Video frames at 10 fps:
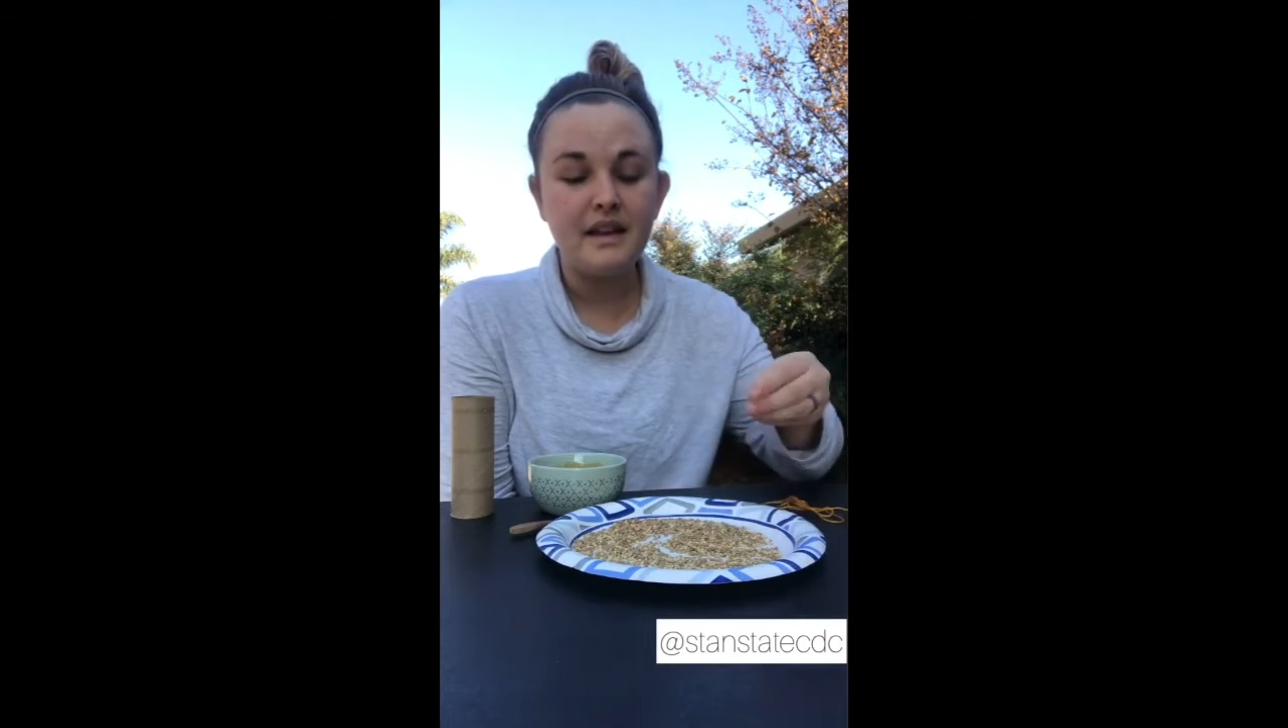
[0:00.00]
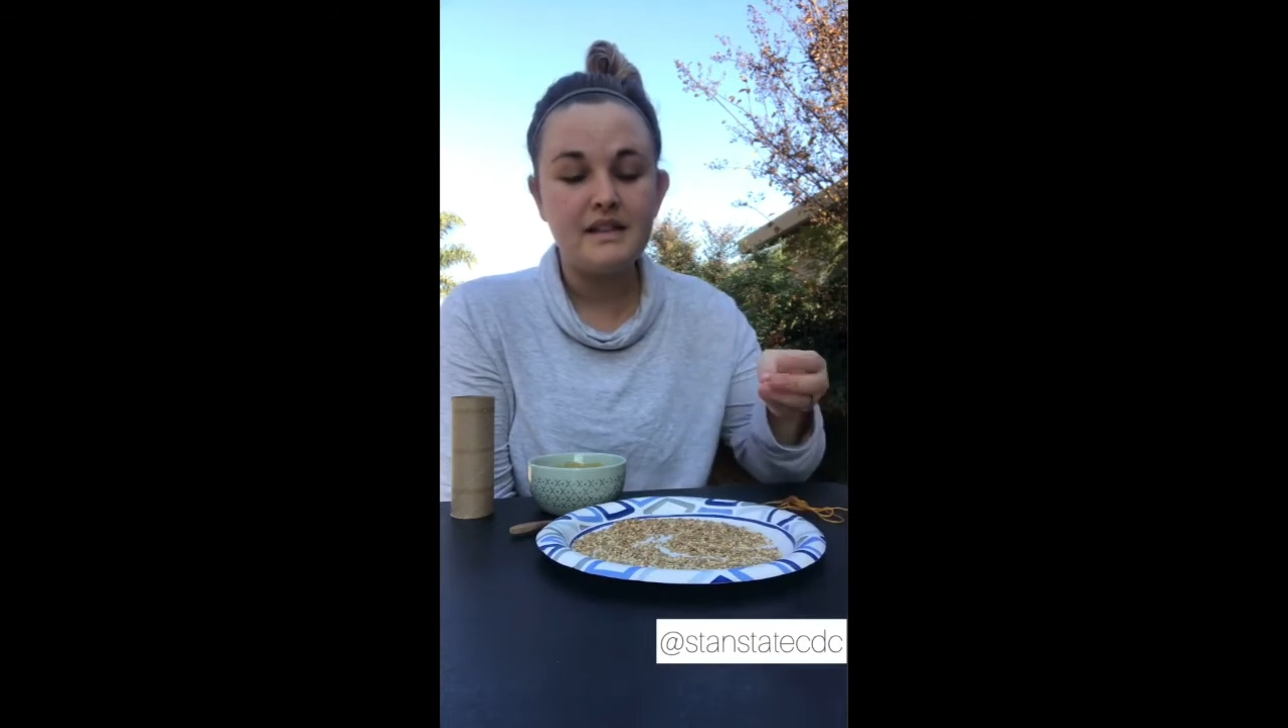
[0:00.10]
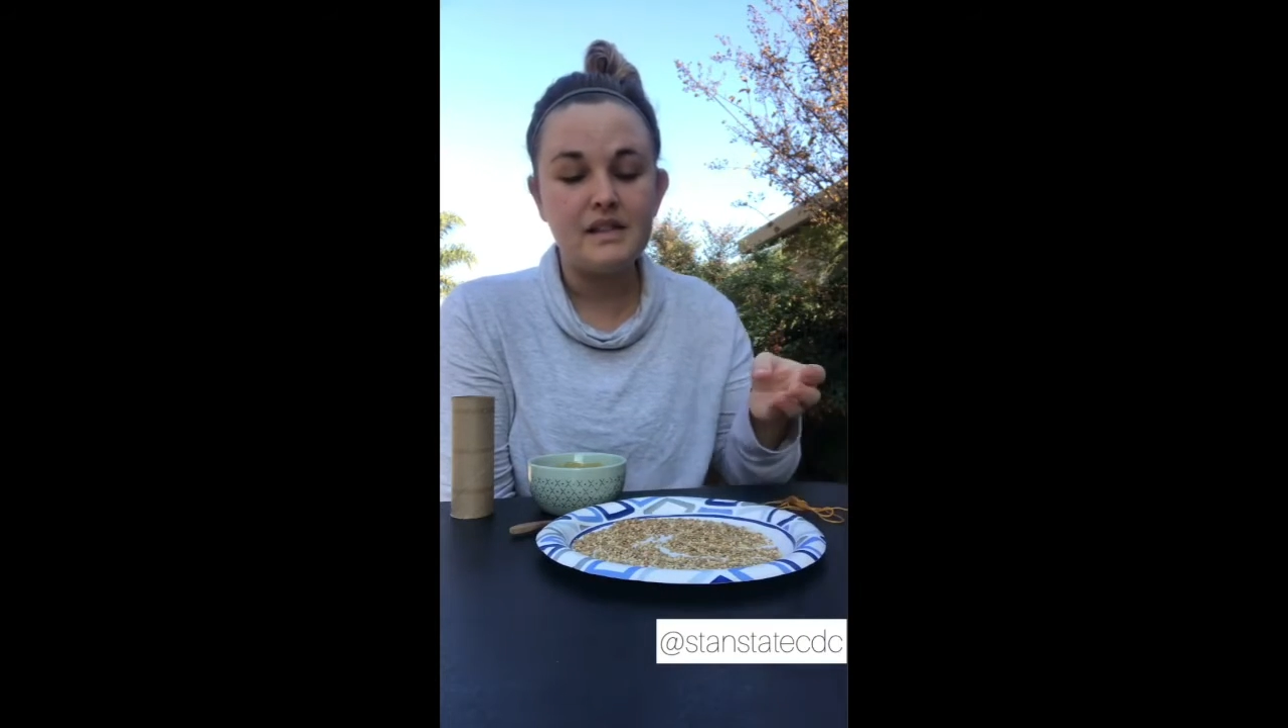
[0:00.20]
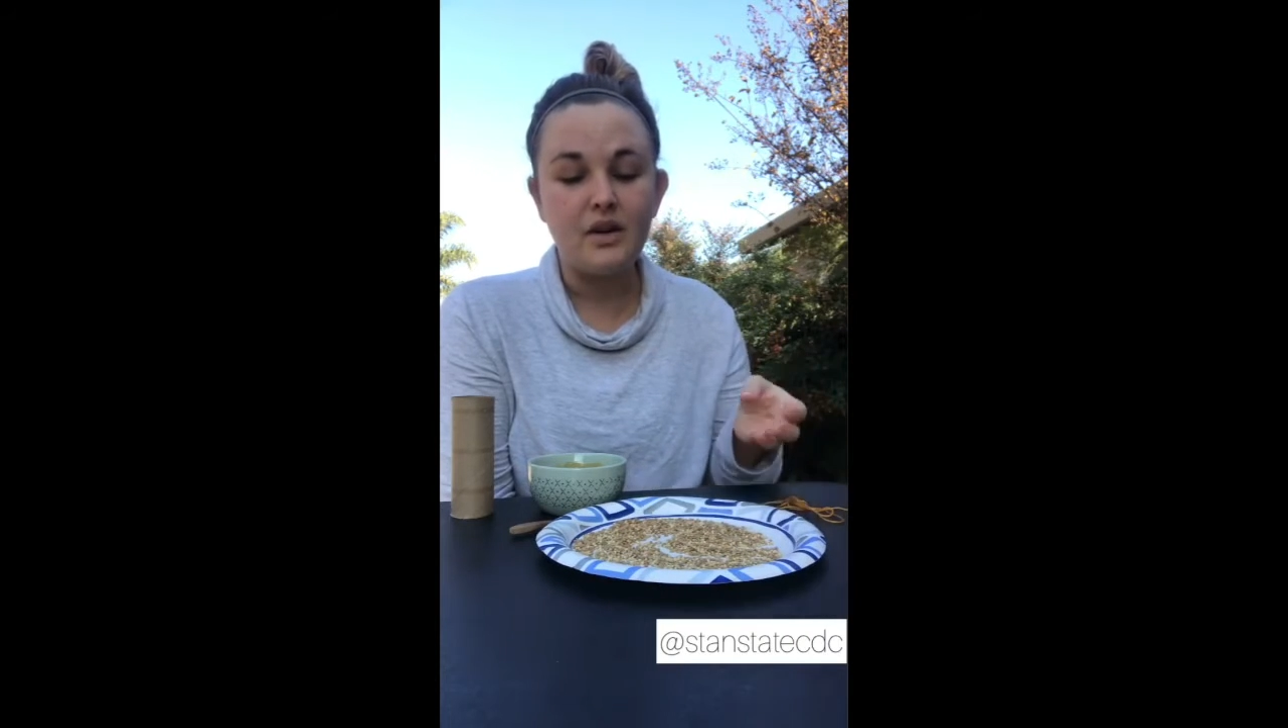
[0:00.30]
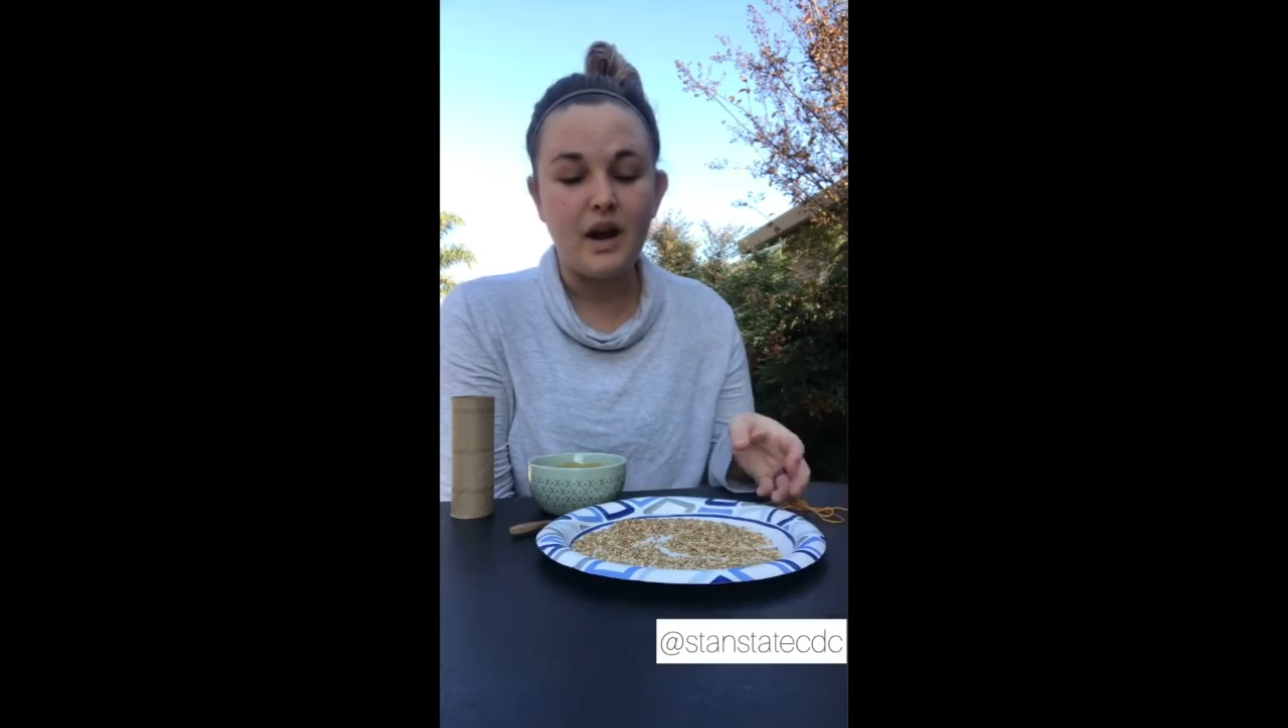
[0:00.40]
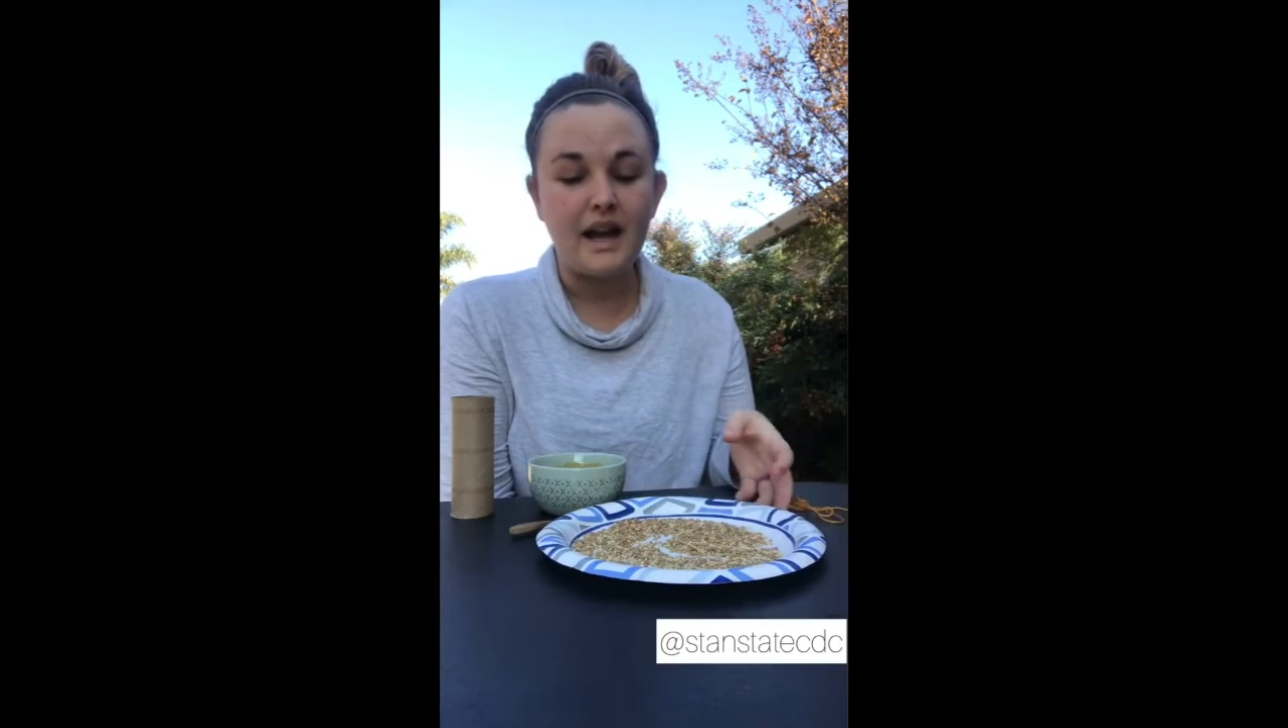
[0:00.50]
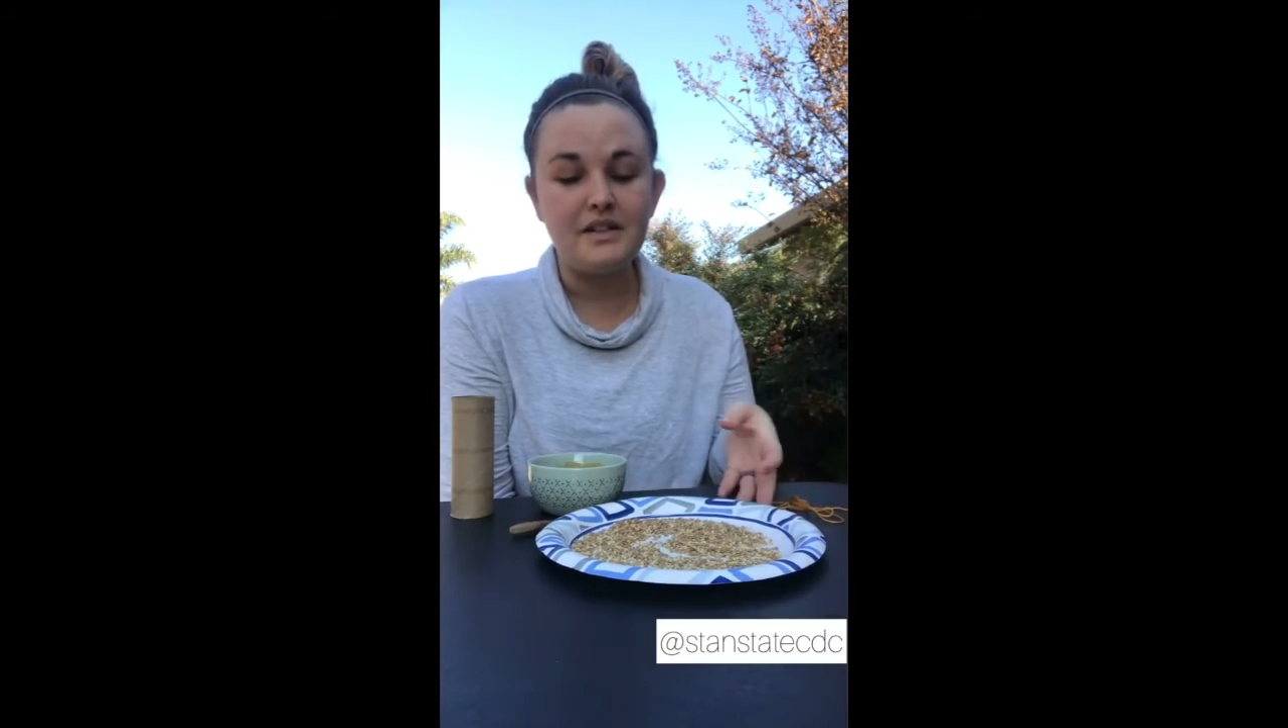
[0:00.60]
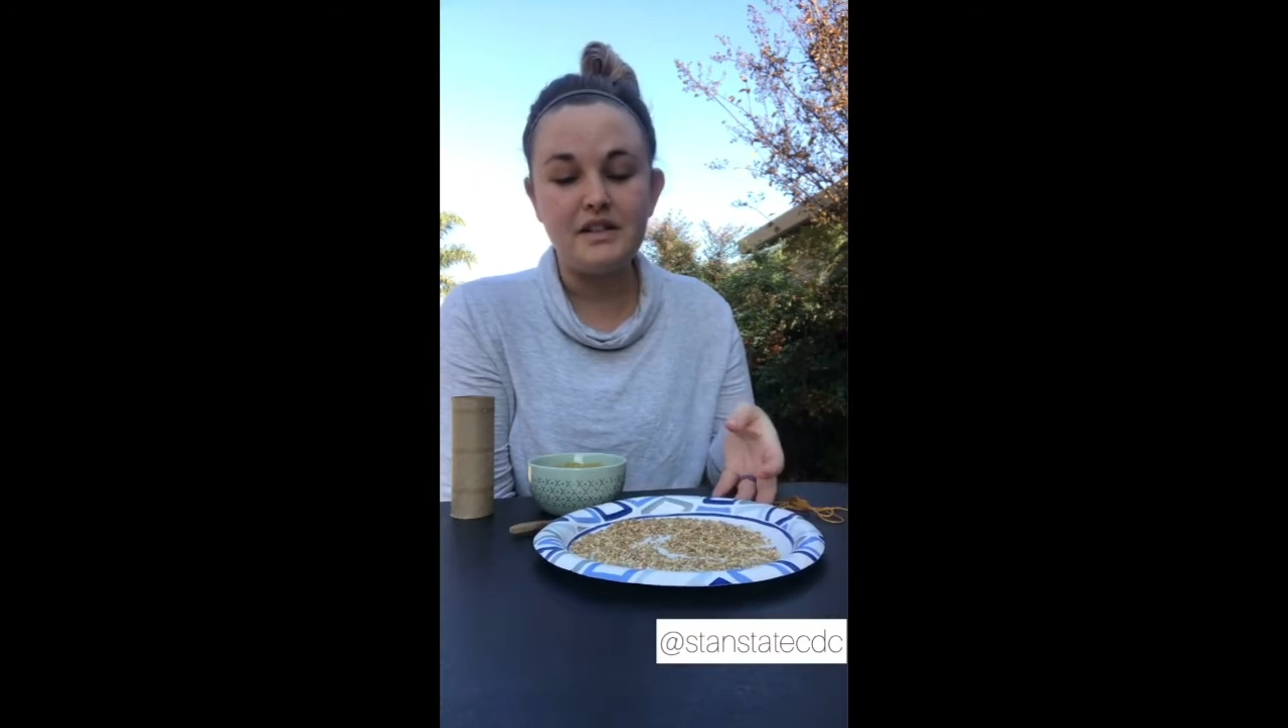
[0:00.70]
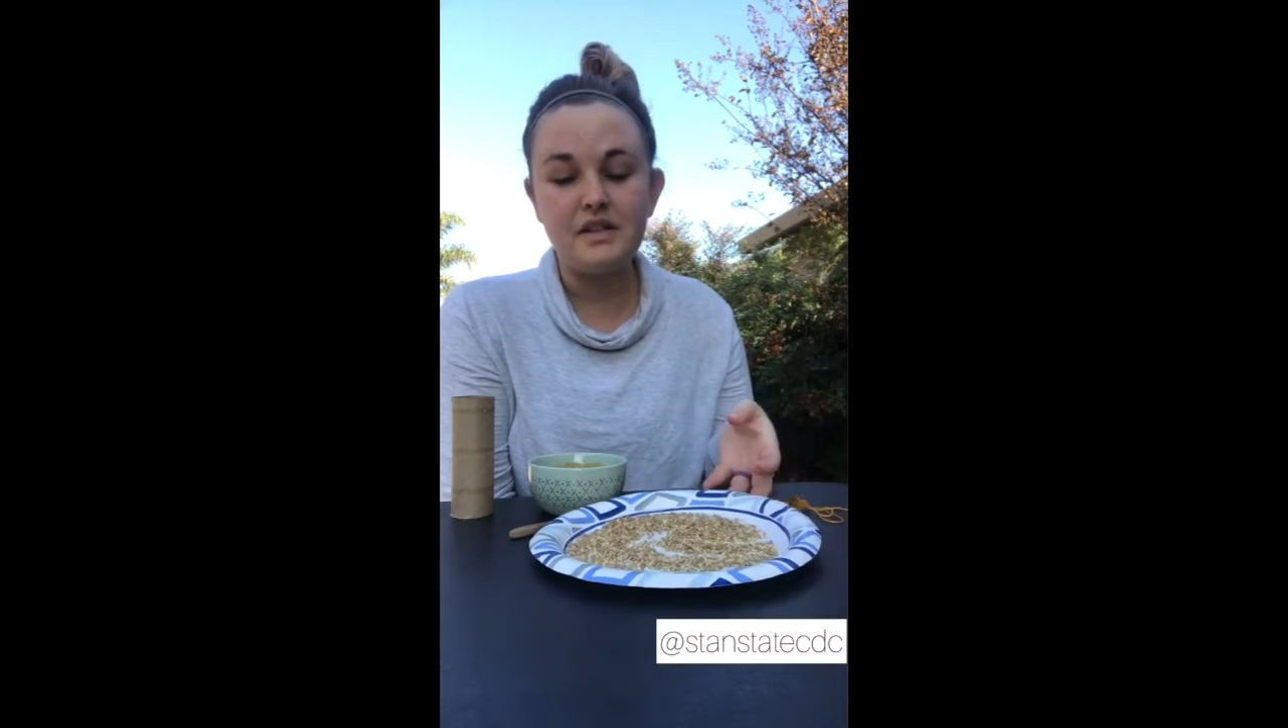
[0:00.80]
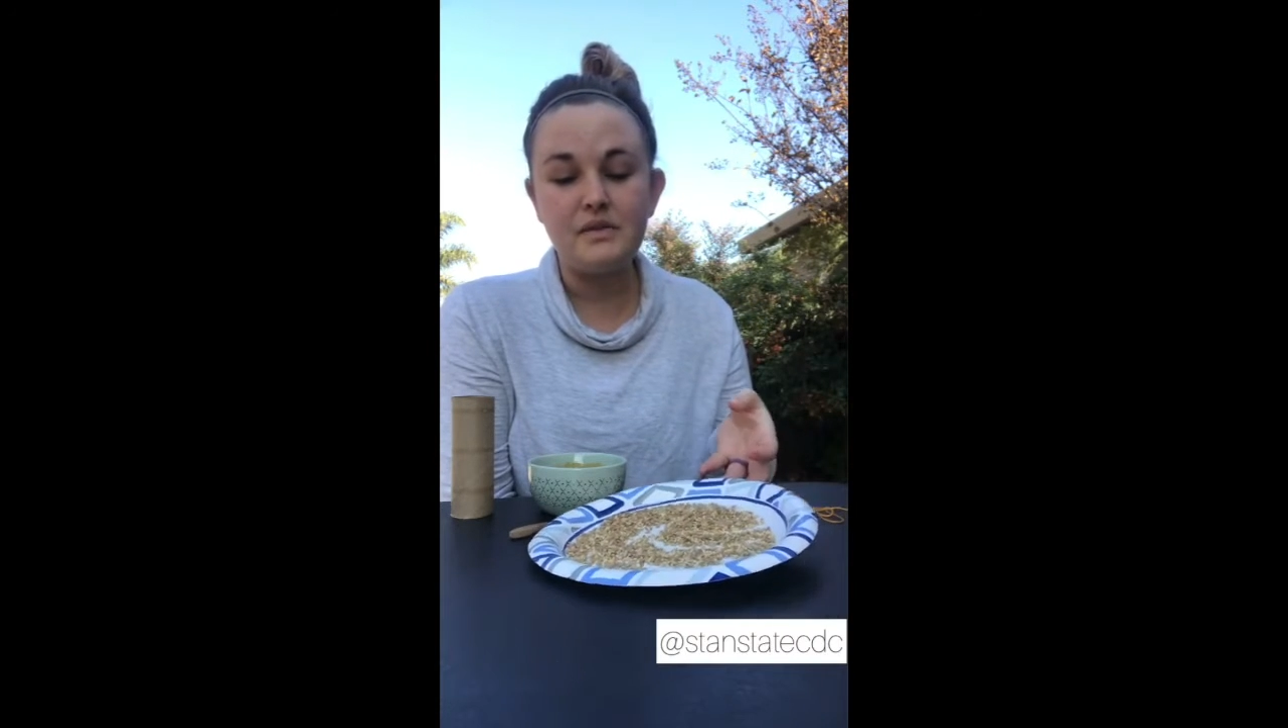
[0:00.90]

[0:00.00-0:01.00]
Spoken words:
so I just